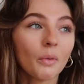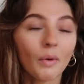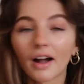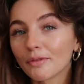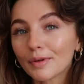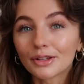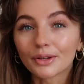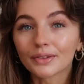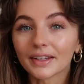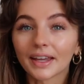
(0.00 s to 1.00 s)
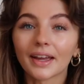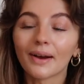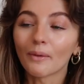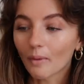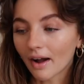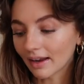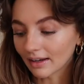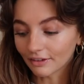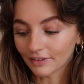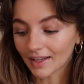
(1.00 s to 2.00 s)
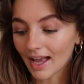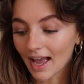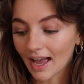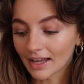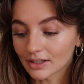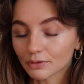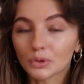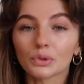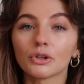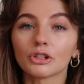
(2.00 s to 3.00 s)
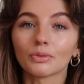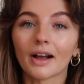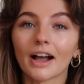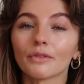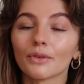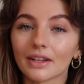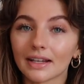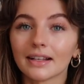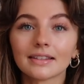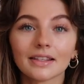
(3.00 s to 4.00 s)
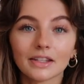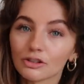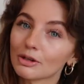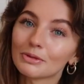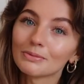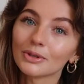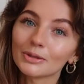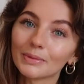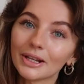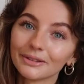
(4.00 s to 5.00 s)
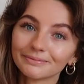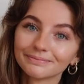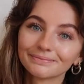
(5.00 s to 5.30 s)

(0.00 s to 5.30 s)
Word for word: why I've been using it, why I love it and of course we'll have all the links in the description box below.